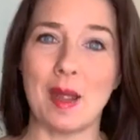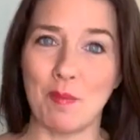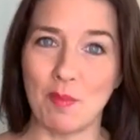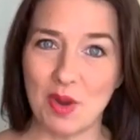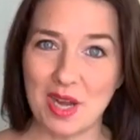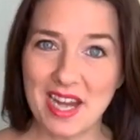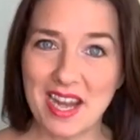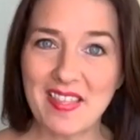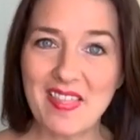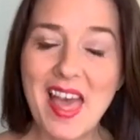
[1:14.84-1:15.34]
And
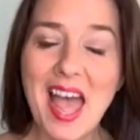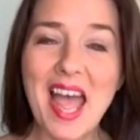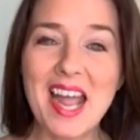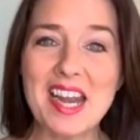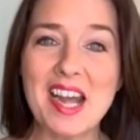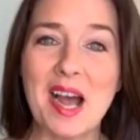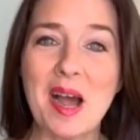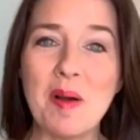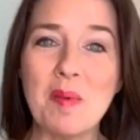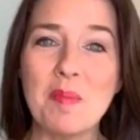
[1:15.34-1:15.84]
I'm bringing
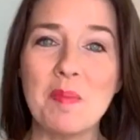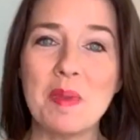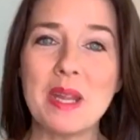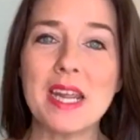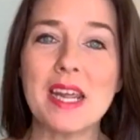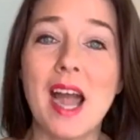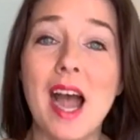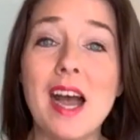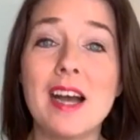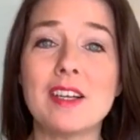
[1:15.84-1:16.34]
that up
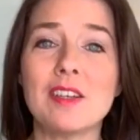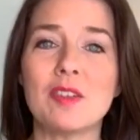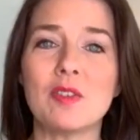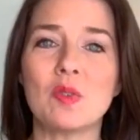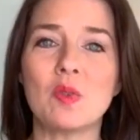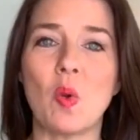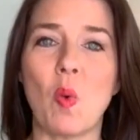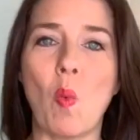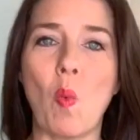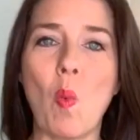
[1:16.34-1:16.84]

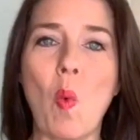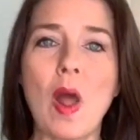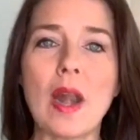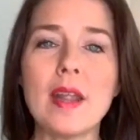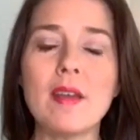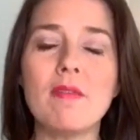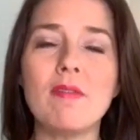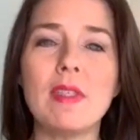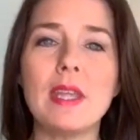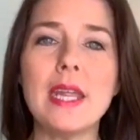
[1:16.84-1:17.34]
because
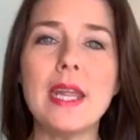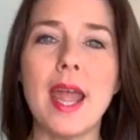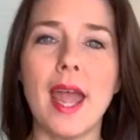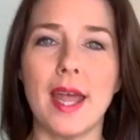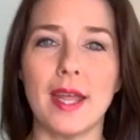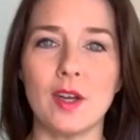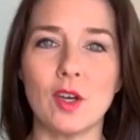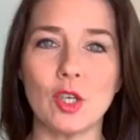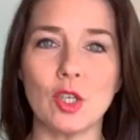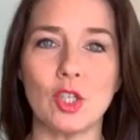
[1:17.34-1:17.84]
one of the
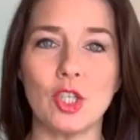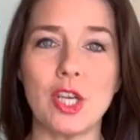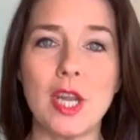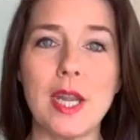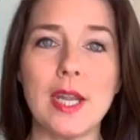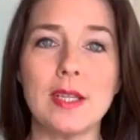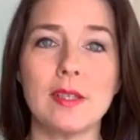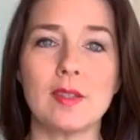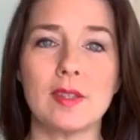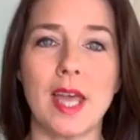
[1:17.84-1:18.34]

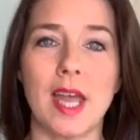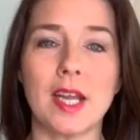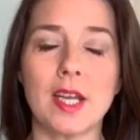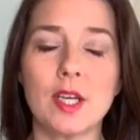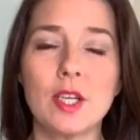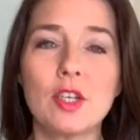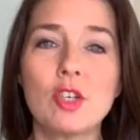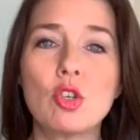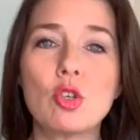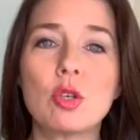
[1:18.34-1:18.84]
energies
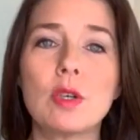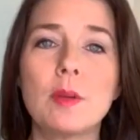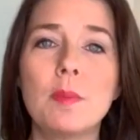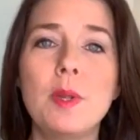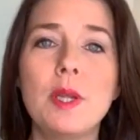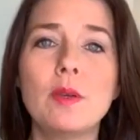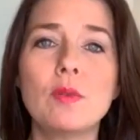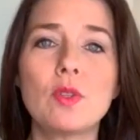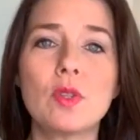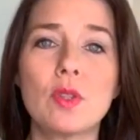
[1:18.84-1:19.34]
that
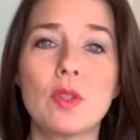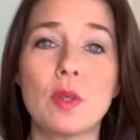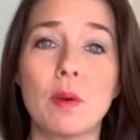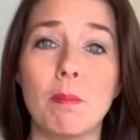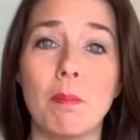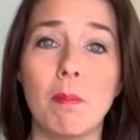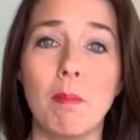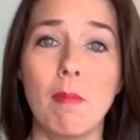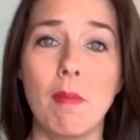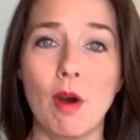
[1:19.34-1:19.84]
contributes
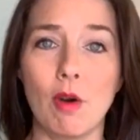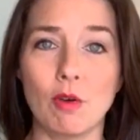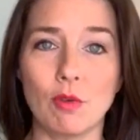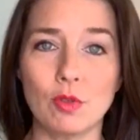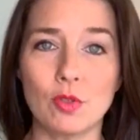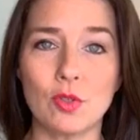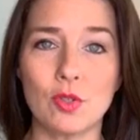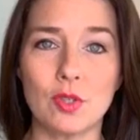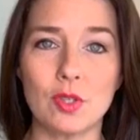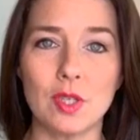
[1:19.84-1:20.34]
the
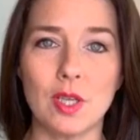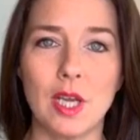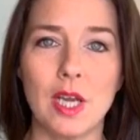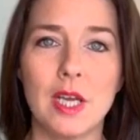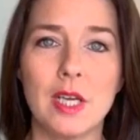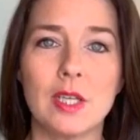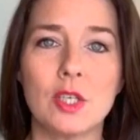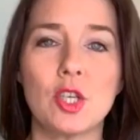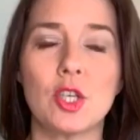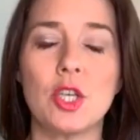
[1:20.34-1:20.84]
most
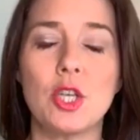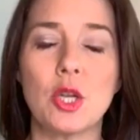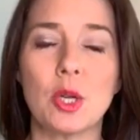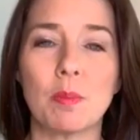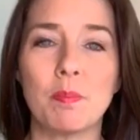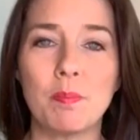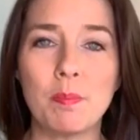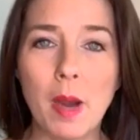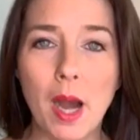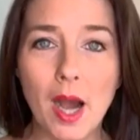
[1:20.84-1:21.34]
to
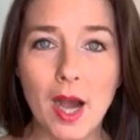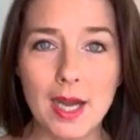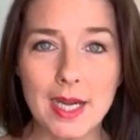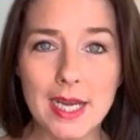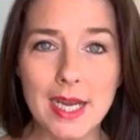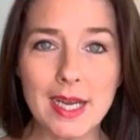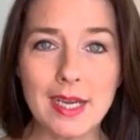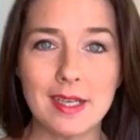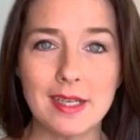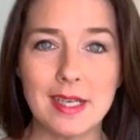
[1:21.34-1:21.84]
your
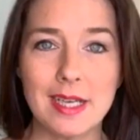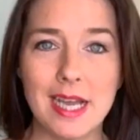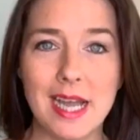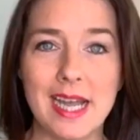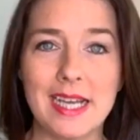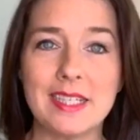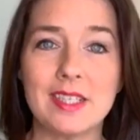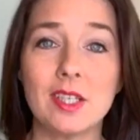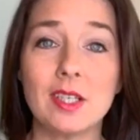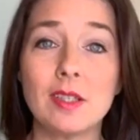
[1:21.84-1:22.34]
body
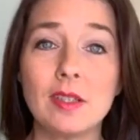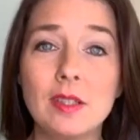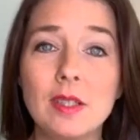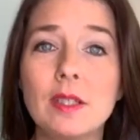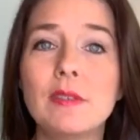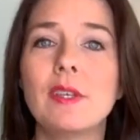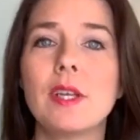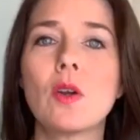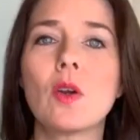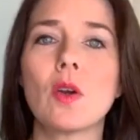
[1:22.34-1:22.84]
and to
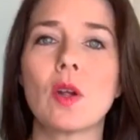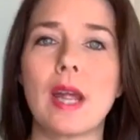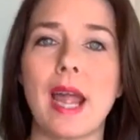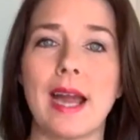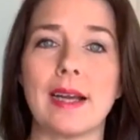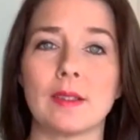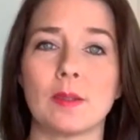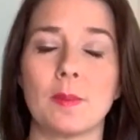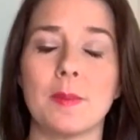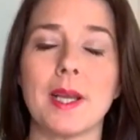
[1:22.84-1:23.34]
living
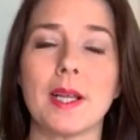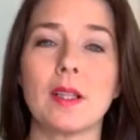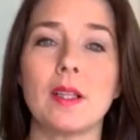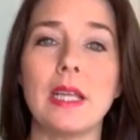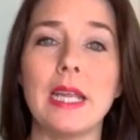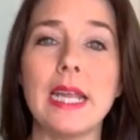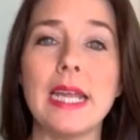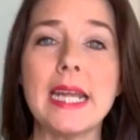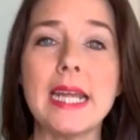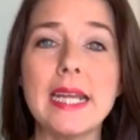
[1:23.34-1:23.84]

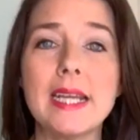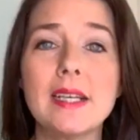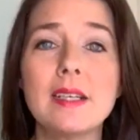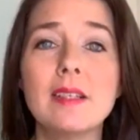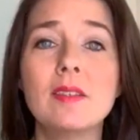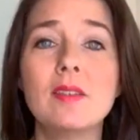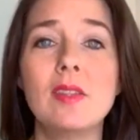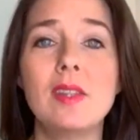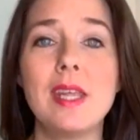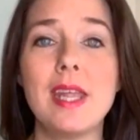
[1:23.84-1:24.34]
orgasmically
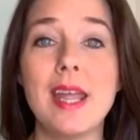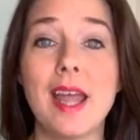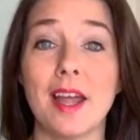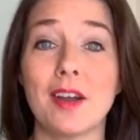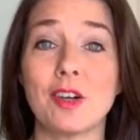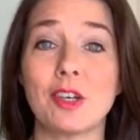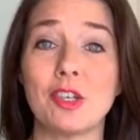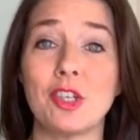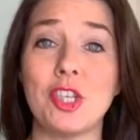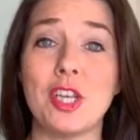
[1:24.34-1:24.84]
is the
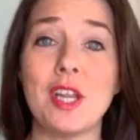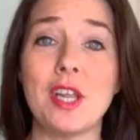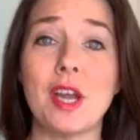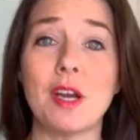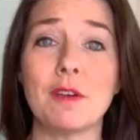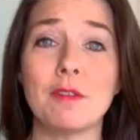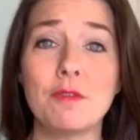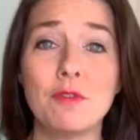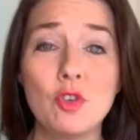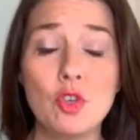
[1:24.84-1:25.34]

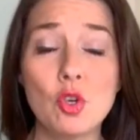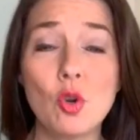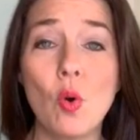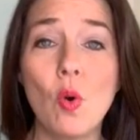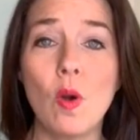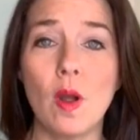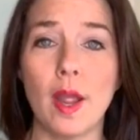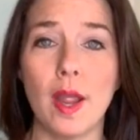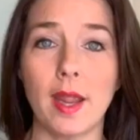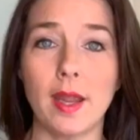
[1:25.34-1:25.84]
energy of
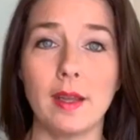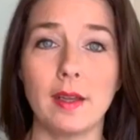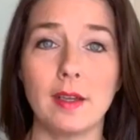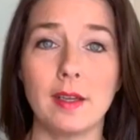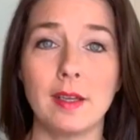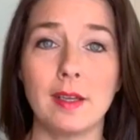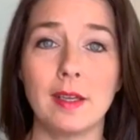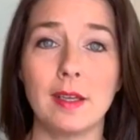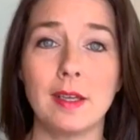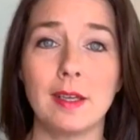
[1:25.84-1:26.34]
joy.
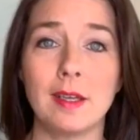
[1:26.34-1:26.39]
